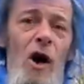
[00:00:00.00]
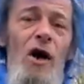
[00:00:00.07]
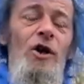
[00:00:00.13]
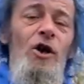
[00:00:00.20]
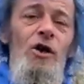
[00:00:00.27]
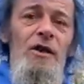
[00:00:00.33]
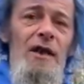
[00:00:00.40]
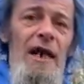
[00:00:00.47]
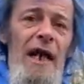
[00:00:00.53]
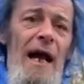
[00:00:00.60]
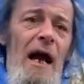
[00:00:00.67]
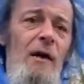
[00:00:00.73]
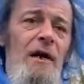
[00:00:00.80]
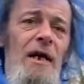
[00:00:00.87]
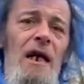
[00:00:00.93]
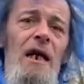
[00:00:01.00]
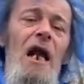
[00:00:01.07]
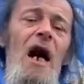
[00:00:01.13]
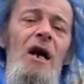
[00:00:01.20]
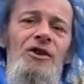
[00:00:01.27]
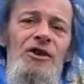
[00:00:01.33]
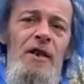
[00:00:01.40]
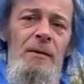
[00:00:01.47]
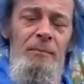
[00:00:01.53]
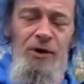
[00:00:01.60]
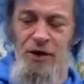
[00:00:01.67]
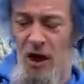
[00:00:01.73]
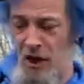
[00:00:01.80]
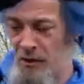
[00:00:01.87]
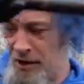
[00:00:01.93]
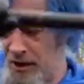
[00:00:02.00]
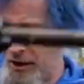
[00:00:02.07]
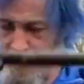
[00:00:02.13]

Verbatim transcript: I couldn't get out in the last episode.